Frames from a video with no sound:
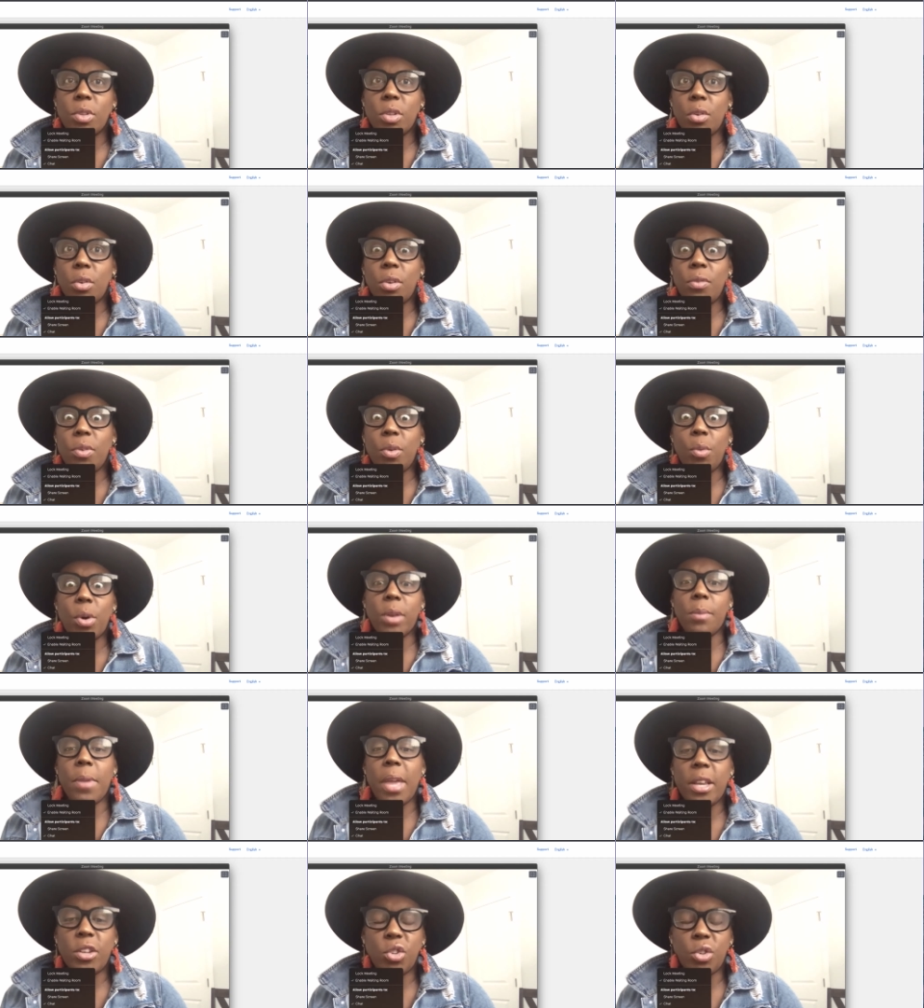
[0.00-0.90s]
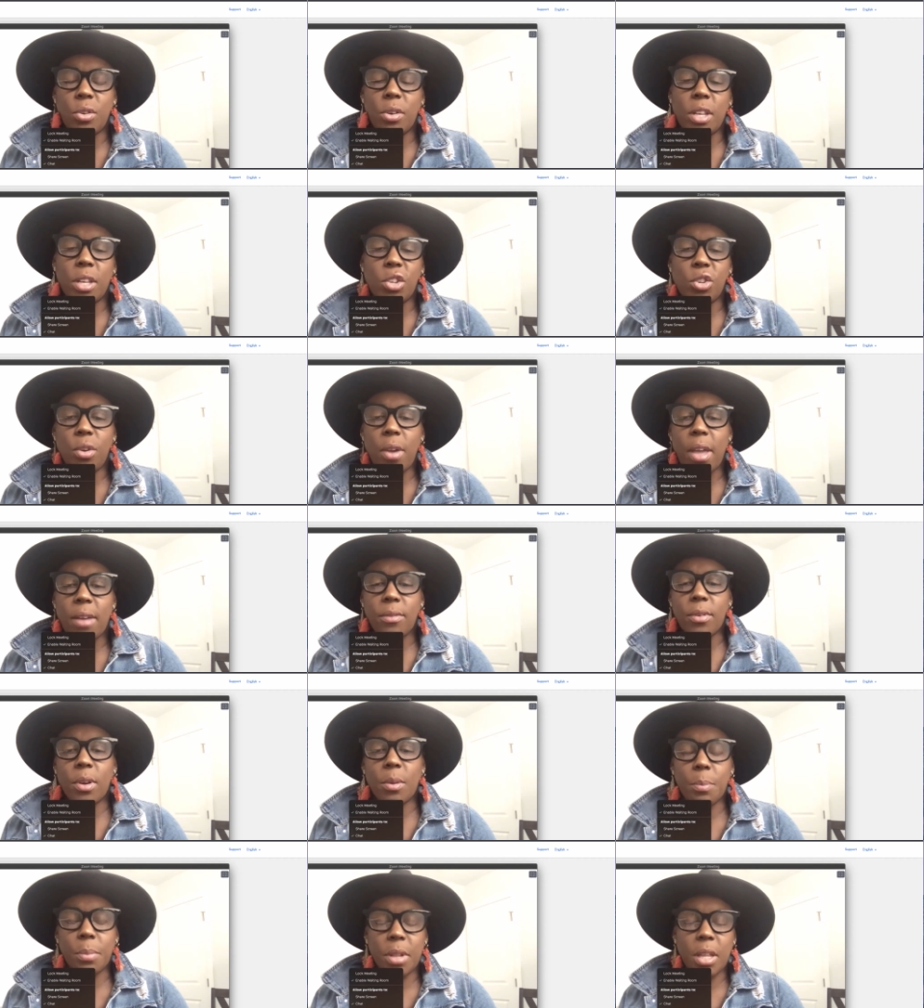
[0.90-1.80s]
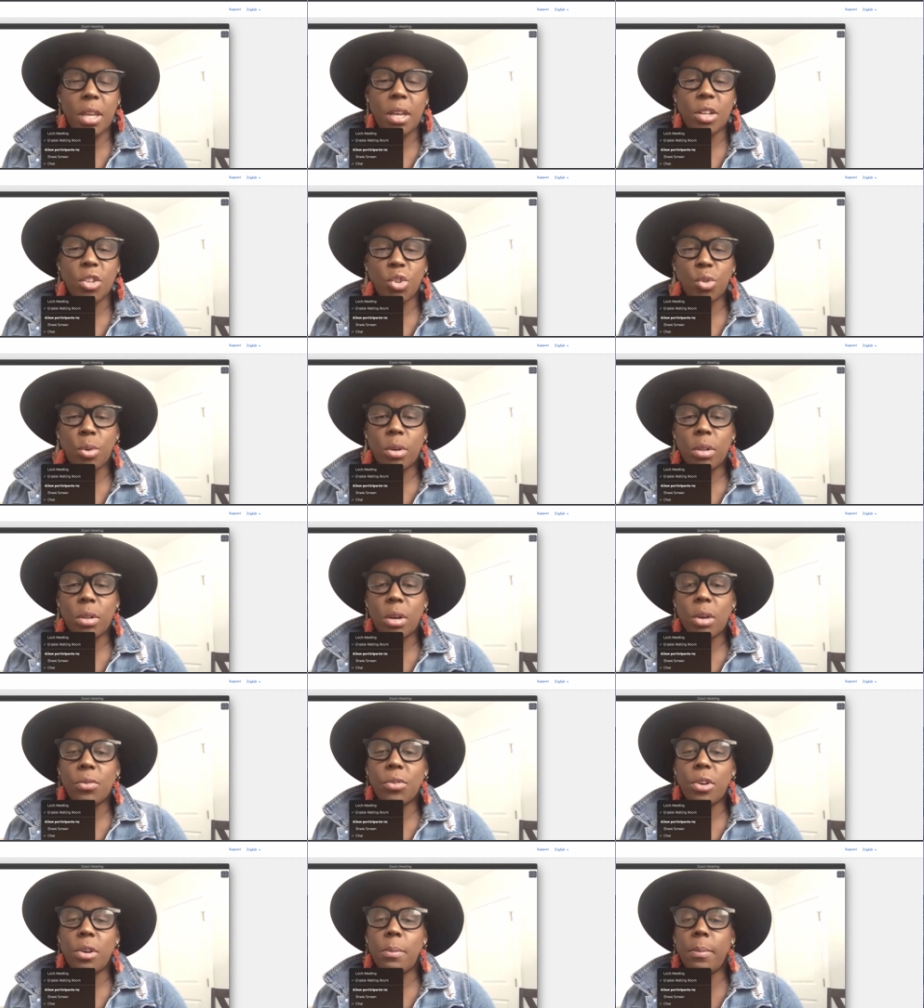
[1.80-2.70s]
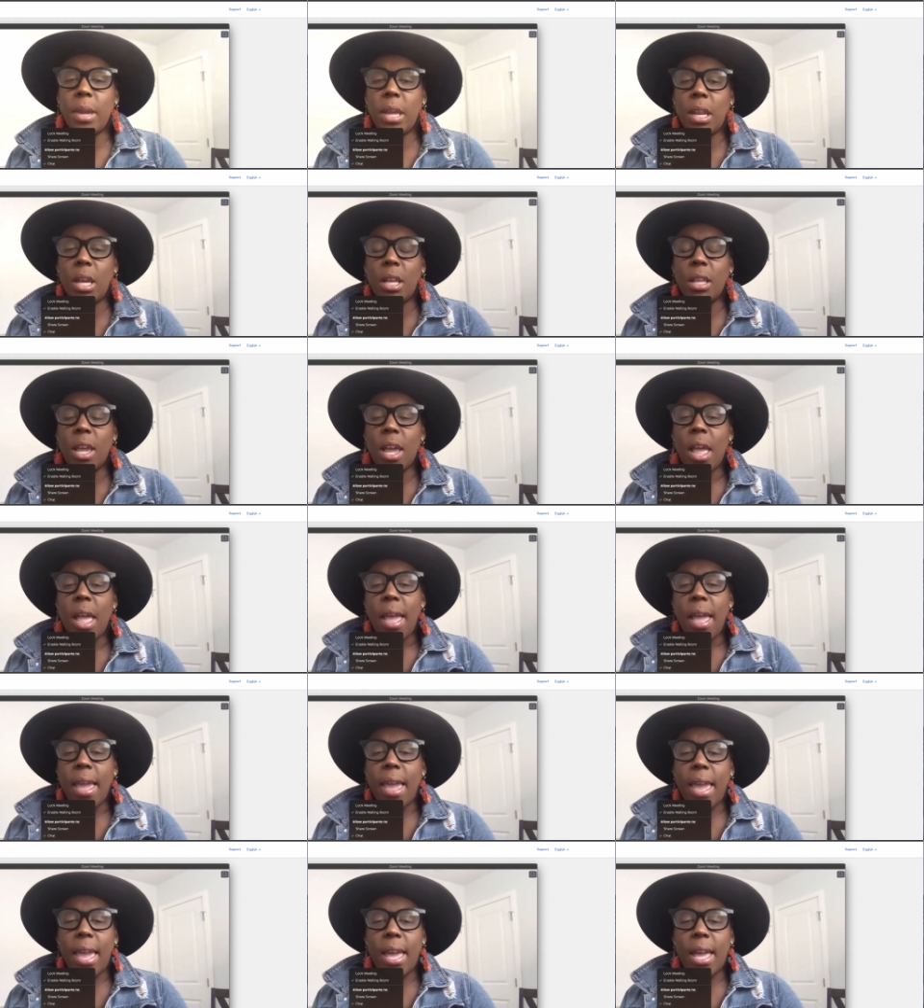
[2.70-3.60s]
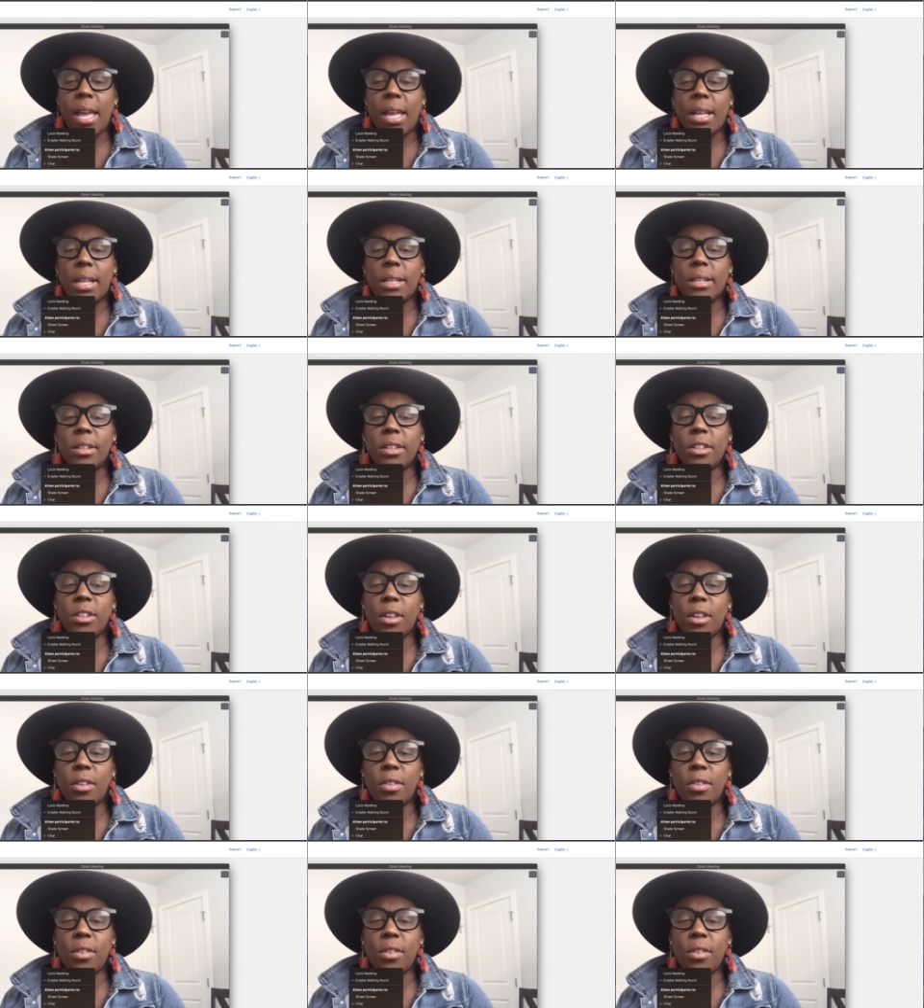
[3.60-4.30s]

So if you want to make sure that you have complete control over your meeting and